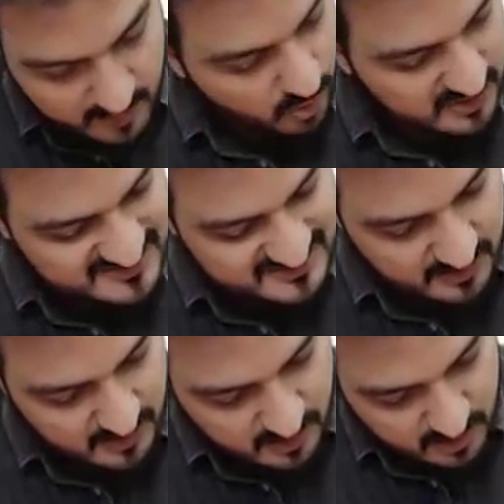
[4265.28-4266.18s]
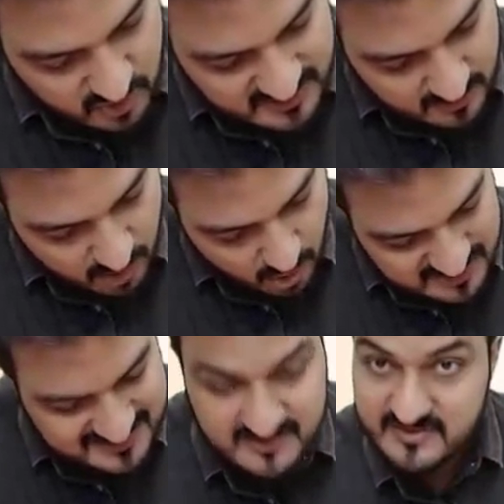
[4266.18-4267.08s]
cost using a
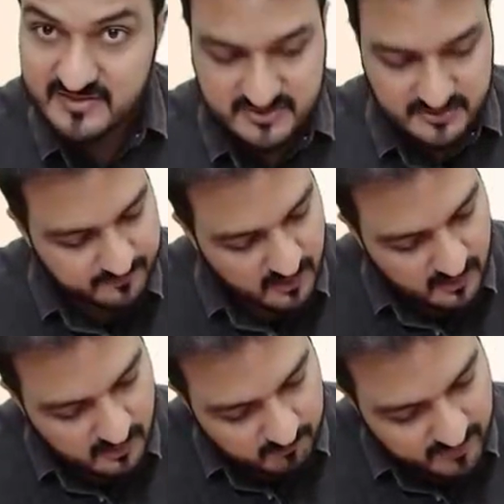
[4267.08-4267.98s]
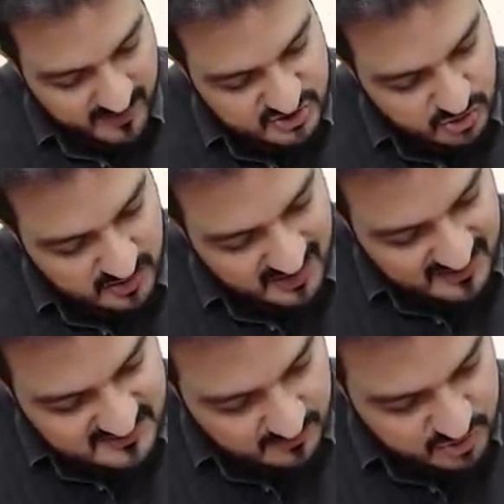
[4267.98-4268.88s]
costing system based on the
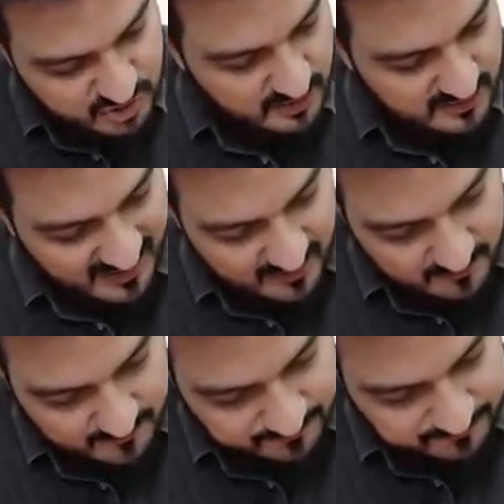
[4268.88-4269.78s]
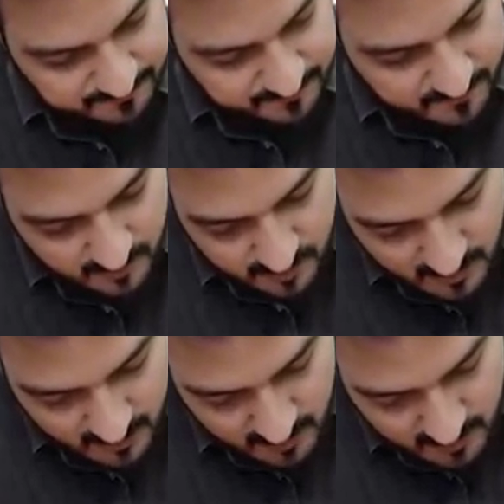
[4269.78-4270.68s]
assumption that
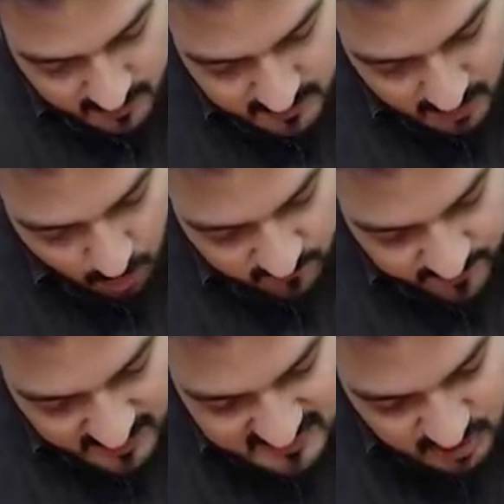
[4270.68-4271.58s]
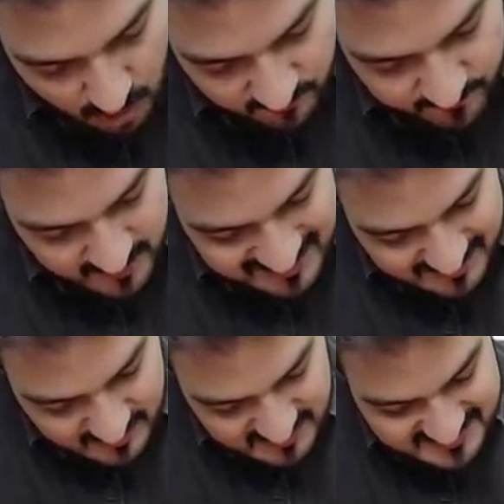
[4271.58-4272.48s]
the overheads of
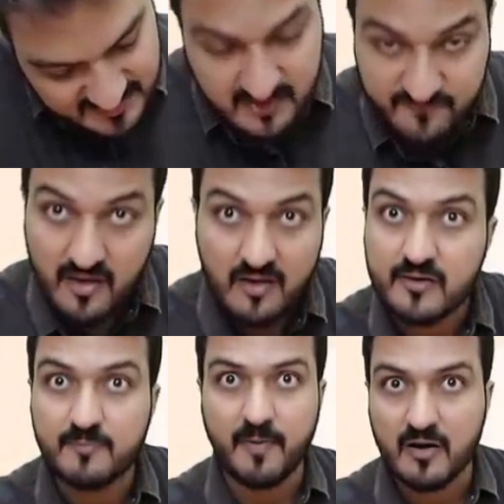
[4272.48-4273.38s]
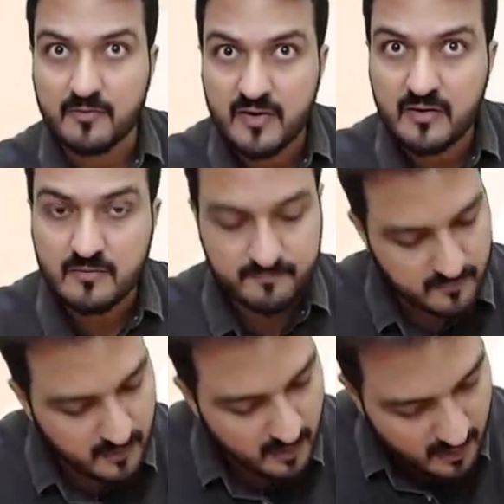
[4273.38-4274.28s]
receiving department
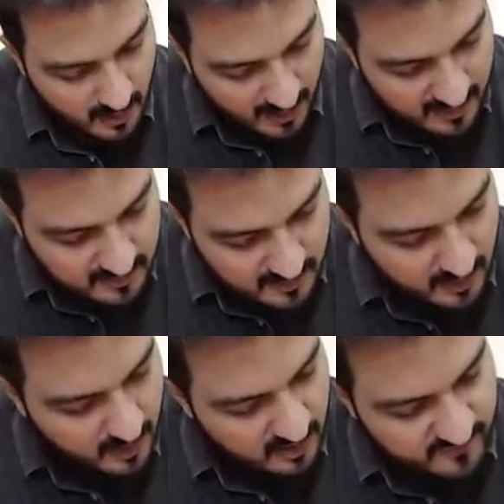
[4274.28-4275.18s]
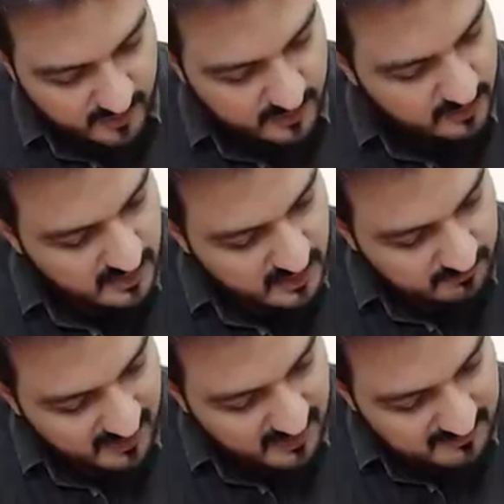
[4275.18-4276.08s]
are recovered
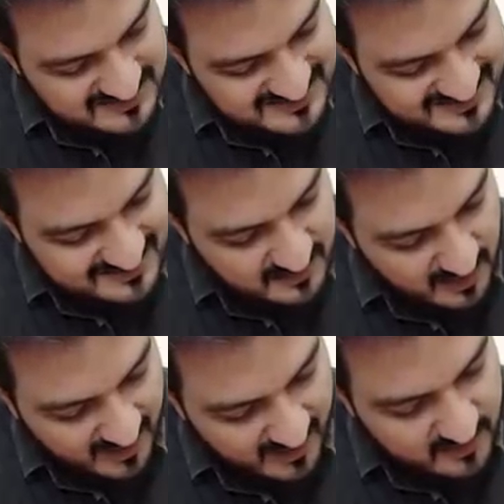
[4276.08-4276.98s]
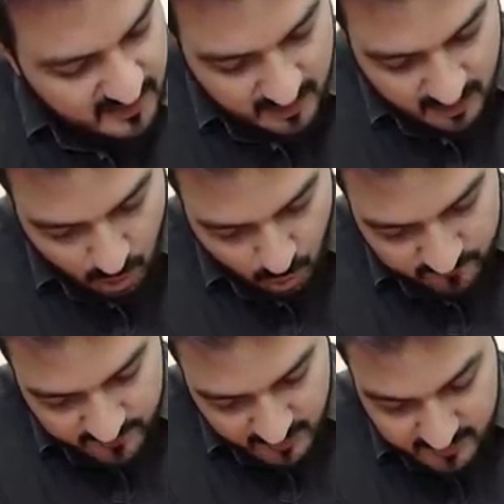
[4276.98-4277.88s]
by material handling
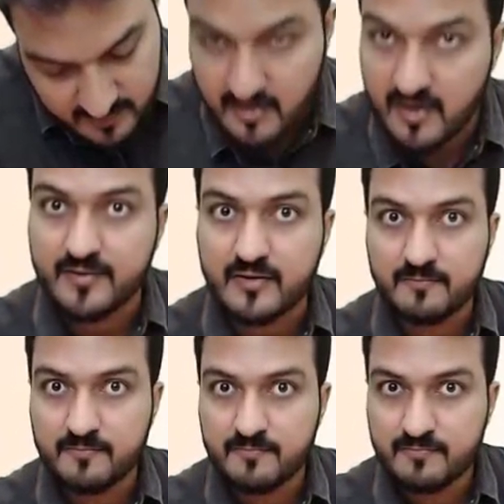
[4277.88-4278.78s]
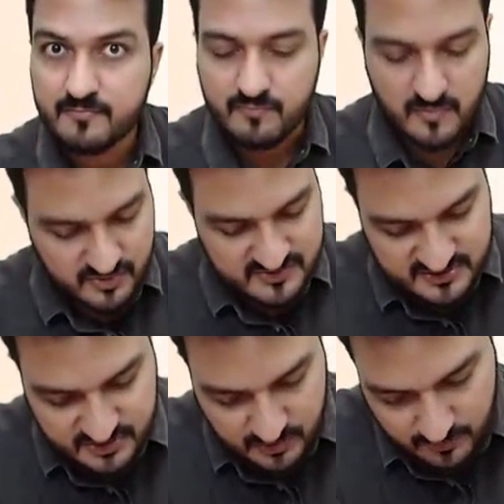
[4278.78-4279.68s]
overhead rate. Now this
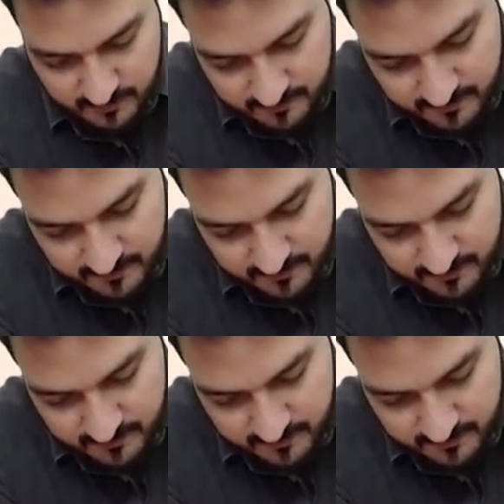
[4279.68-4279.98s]
is new.